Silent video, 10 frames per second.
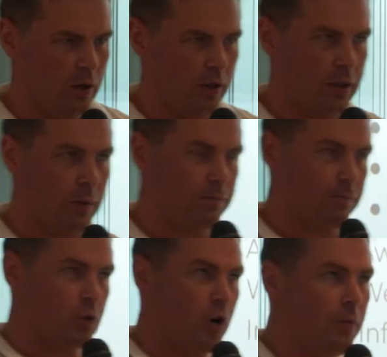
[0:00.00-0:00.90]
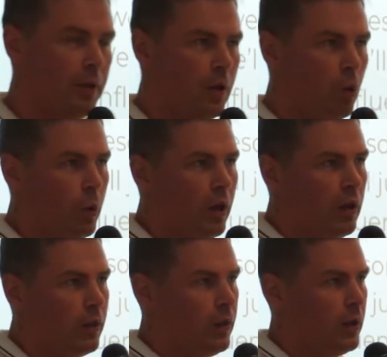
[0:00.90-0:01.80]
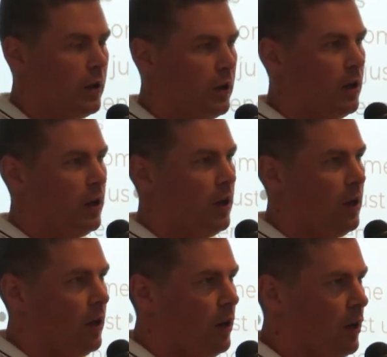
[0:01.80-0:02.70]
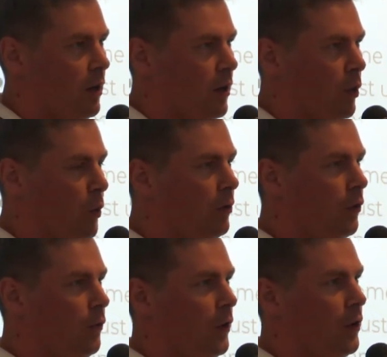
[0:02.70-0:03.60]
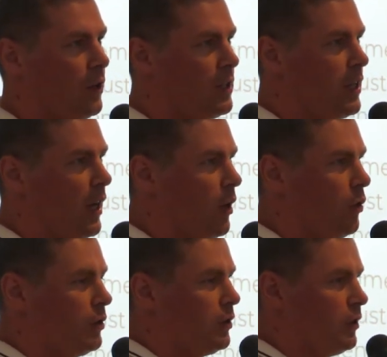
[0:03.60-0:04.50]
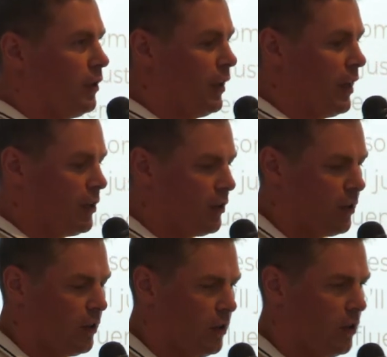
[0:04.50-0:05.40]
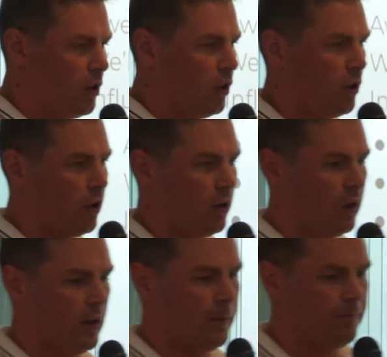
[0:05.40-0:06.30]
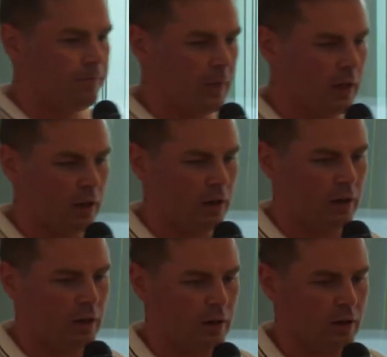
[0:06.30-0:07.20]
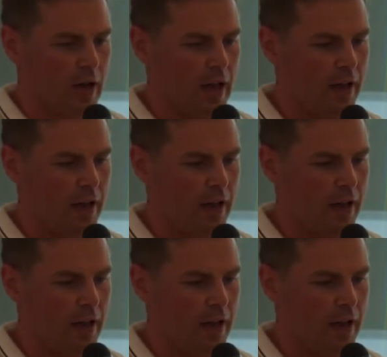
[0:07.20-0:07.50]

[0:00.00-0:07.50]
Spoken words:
the problem with we will figure this out later, or not